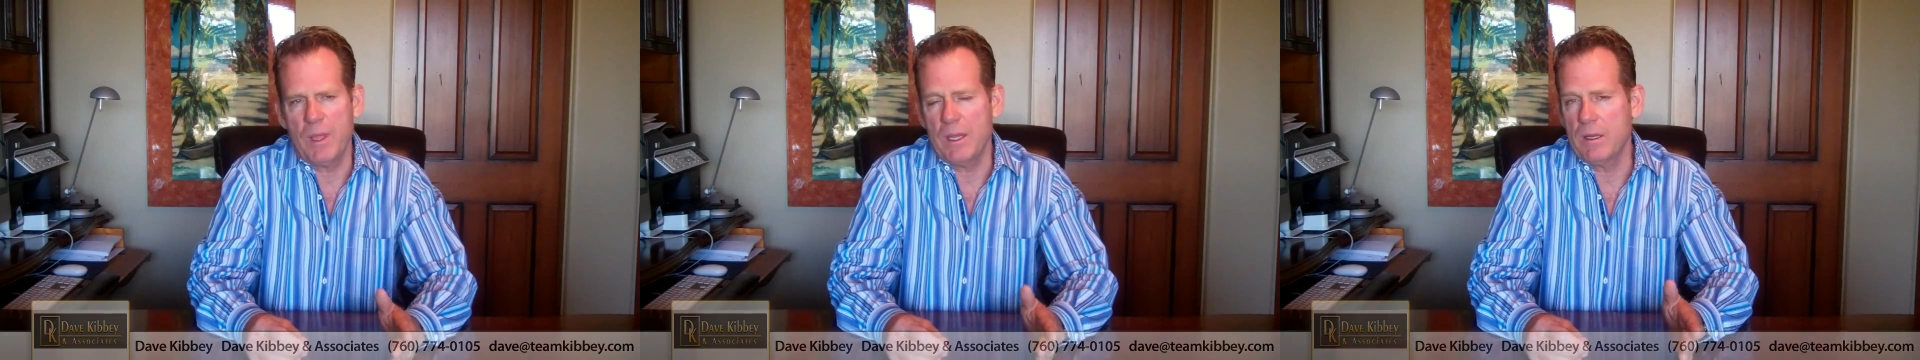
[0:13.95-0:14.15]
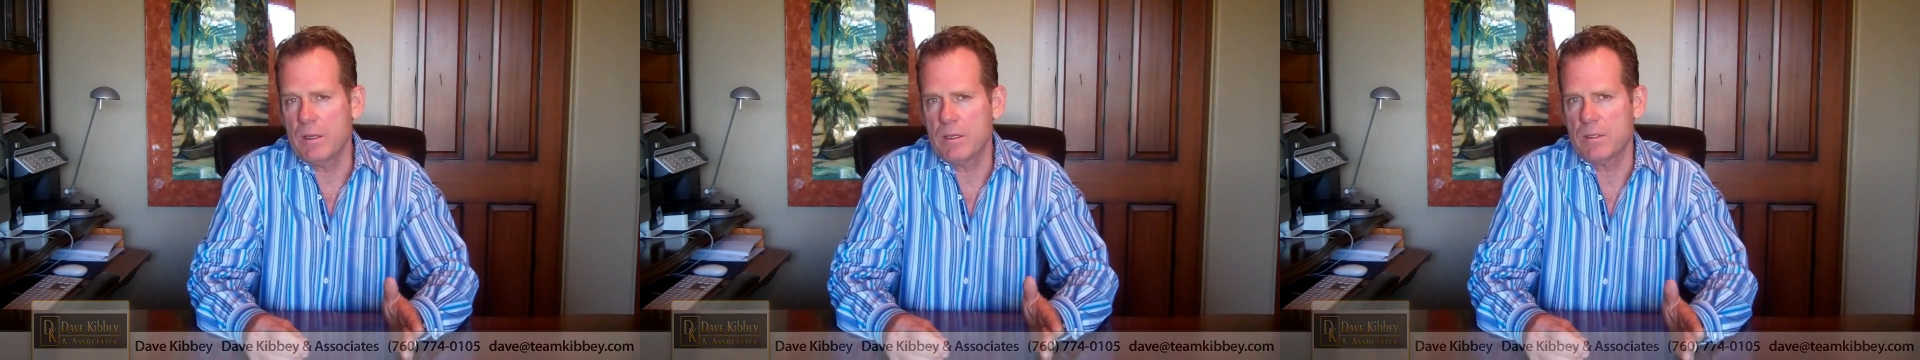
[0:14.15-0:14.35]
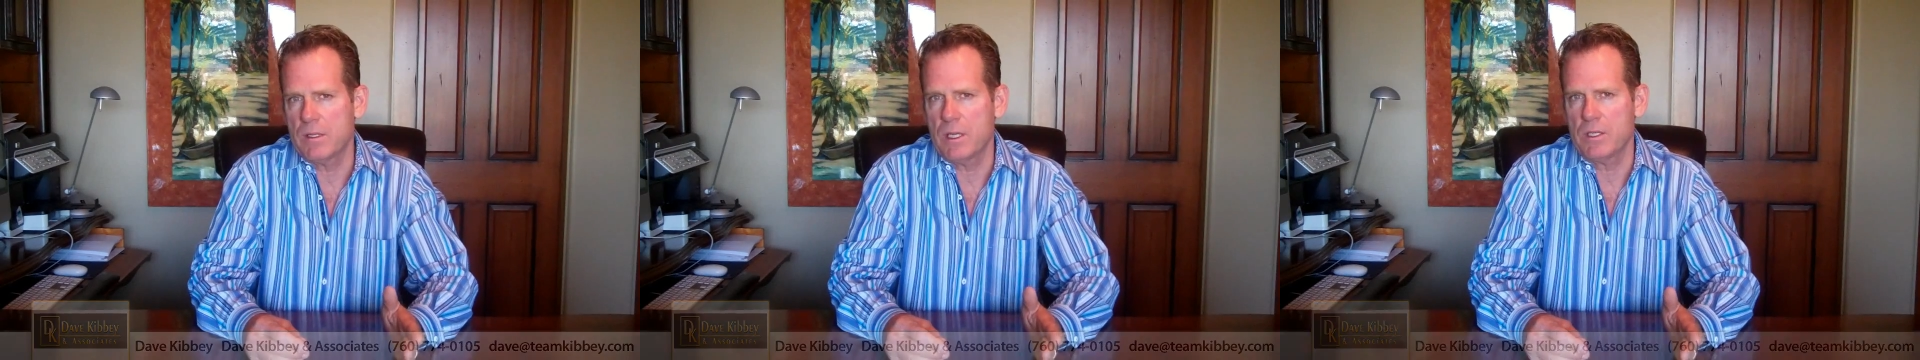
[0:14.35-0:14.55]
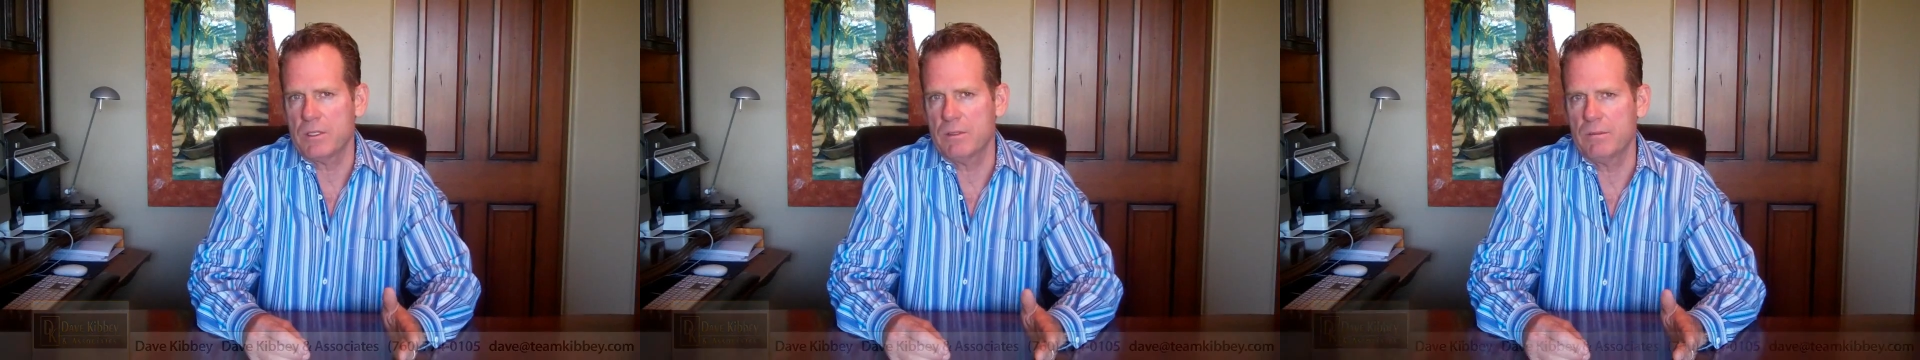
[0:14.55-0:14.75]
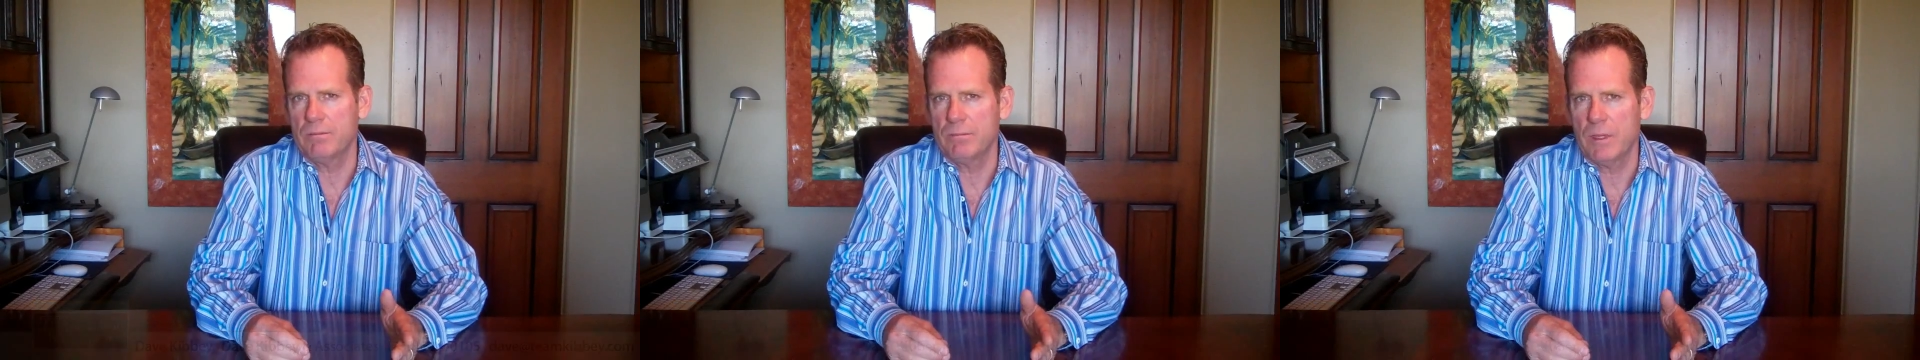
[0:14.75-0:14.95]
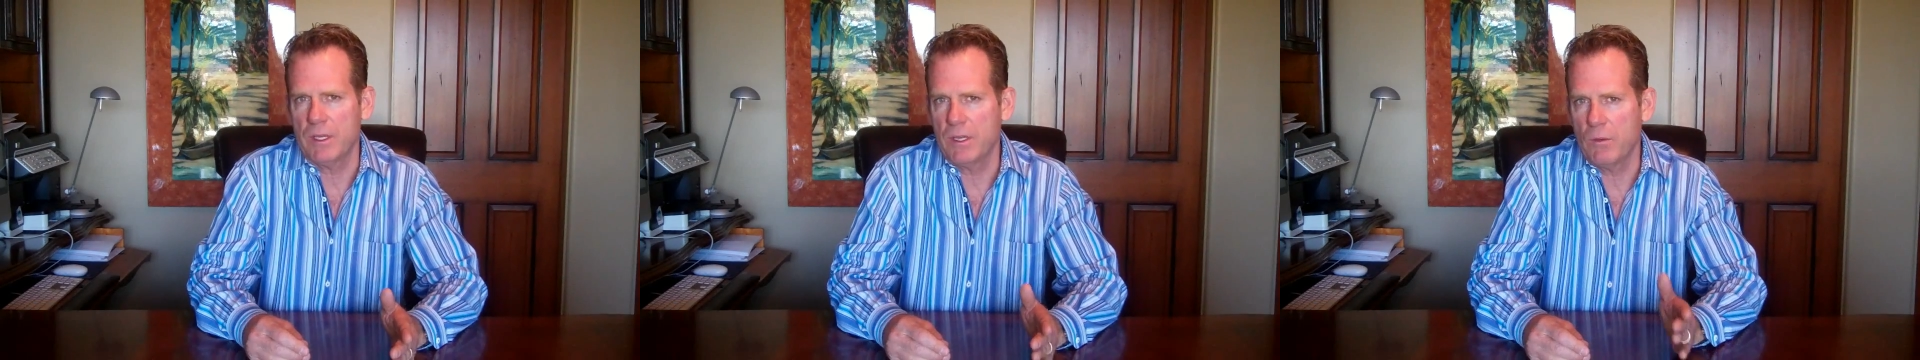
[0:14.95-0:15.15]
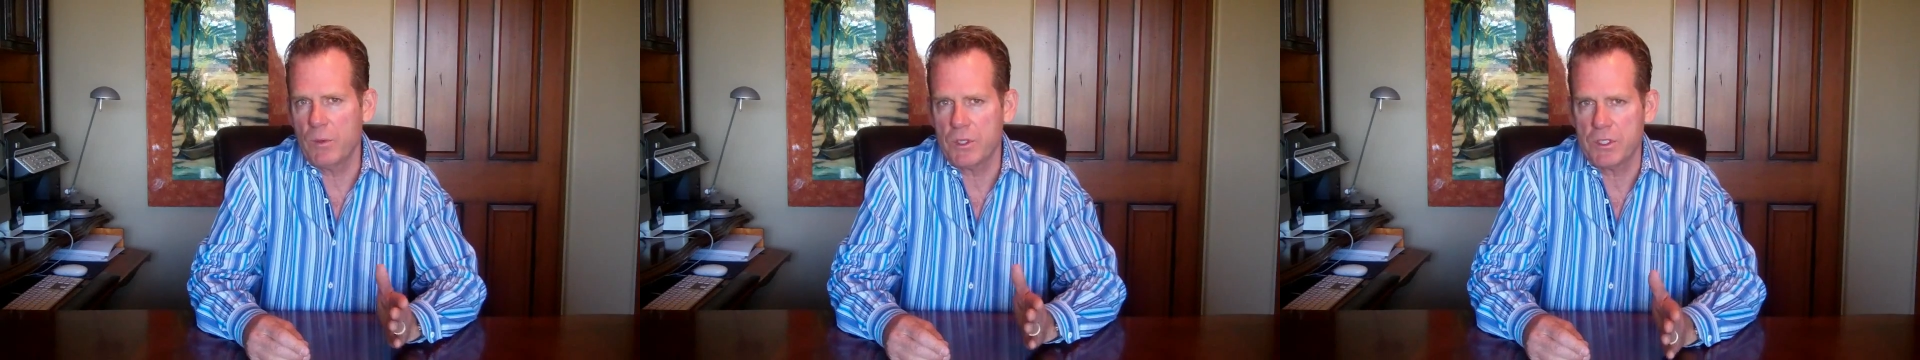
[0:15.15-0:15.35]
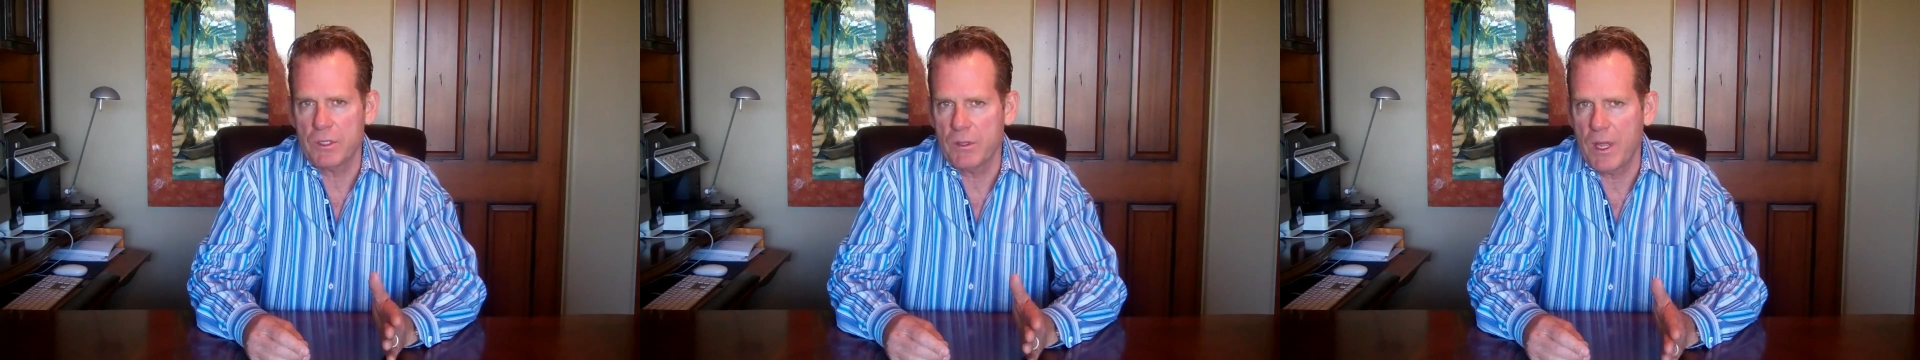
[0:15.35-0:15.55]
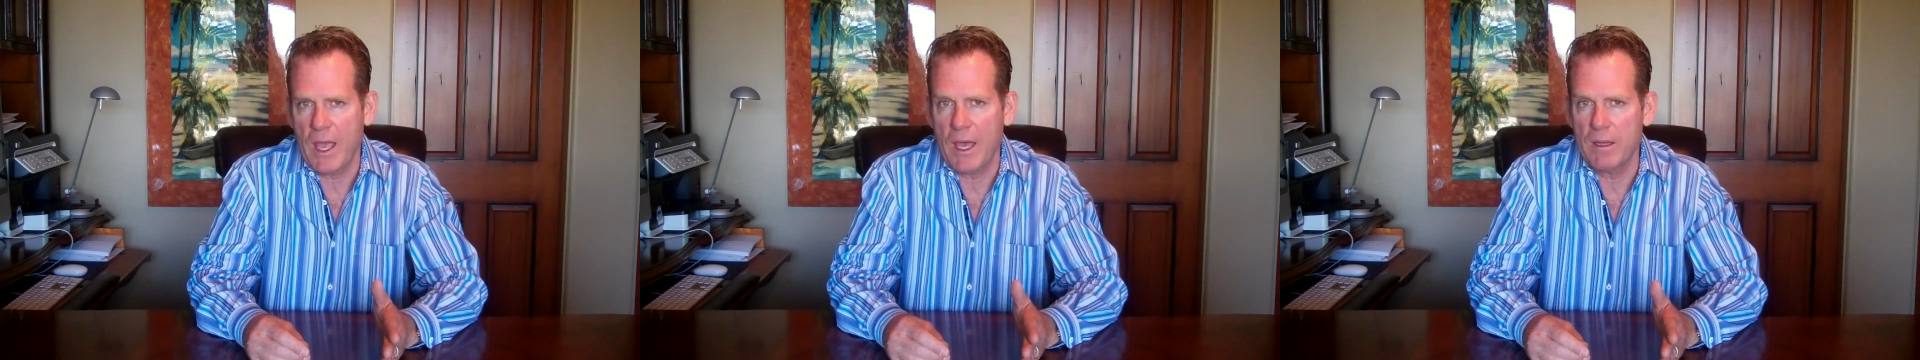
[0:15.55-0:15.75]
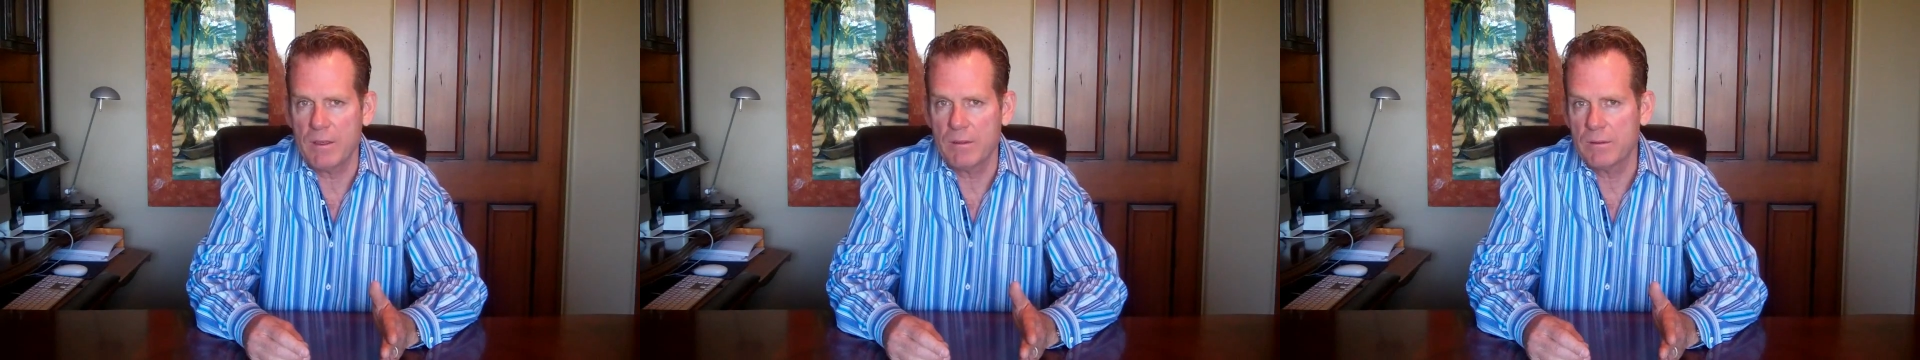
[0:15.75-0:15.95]
made a decision and you wish you
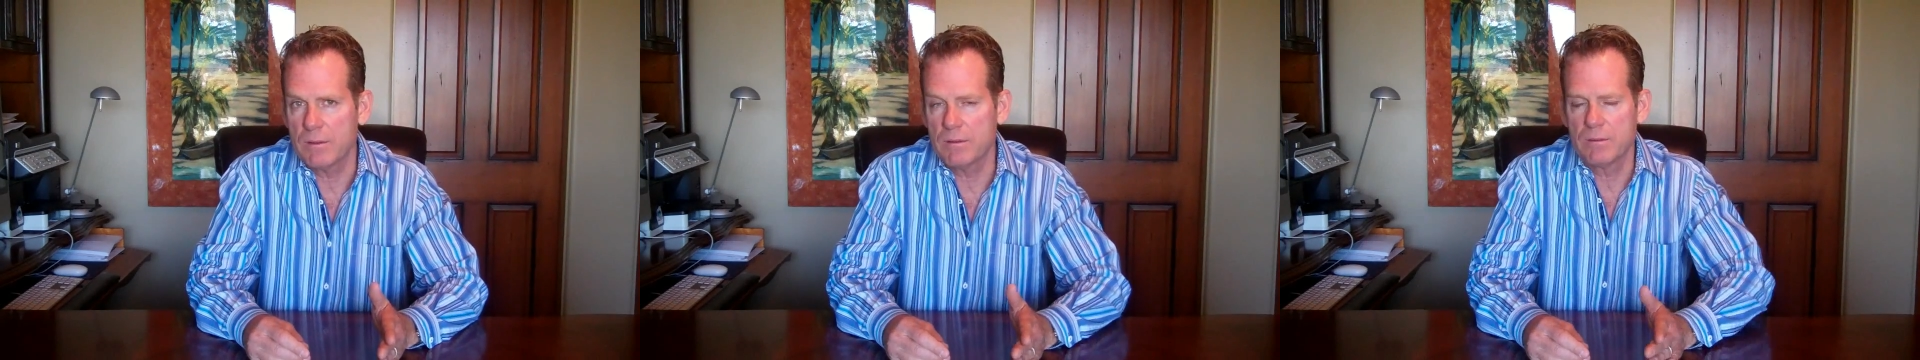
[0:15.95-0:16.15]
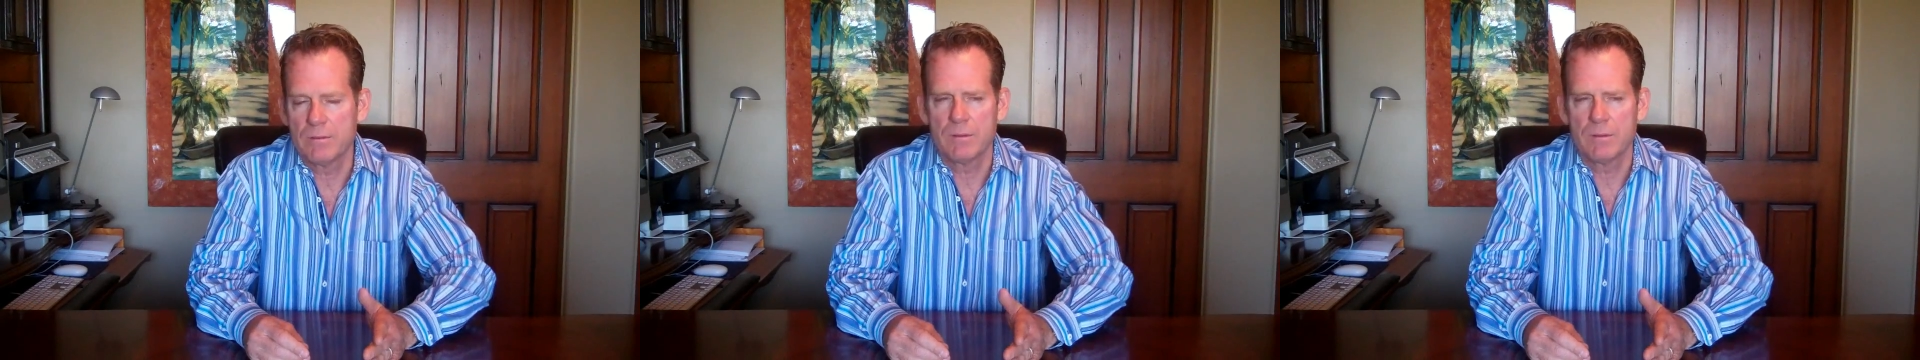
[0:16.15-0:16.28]
hadn't?